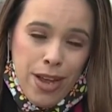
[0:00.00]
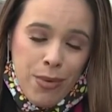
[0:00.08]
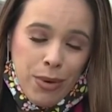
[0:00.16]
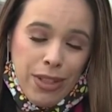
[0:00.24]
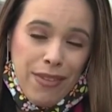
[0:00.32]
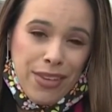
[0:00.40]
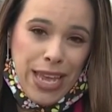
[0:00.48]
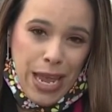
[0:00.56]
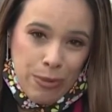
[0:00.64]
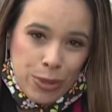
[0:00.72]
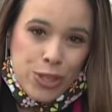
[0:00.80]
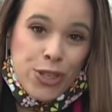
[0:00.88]
We're live in
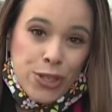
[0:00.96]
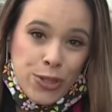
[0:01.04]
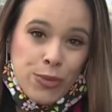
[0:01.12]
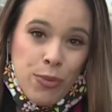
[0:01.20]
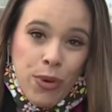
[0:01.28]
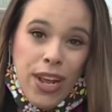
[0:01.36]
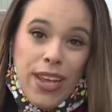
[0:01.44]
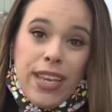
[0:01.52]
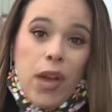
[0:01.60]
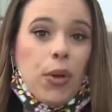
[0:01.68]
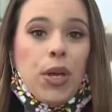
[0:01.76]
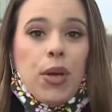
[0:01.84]
Cambridge this morning.
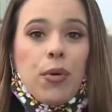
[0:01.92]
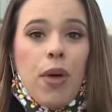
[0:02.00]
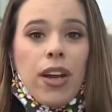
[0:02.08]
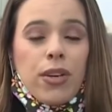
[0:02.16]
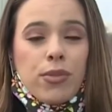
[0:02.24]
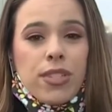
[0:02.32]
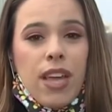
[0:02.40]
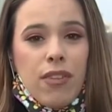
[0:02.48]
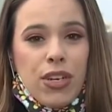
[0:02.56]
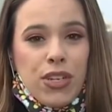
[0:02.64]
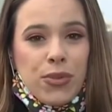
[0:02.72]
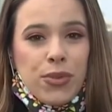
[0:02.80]
Kerry Corrado,
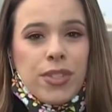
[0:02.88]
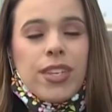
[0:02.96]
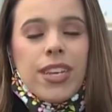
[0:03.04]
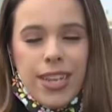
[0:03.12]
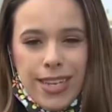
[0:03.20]
7 News,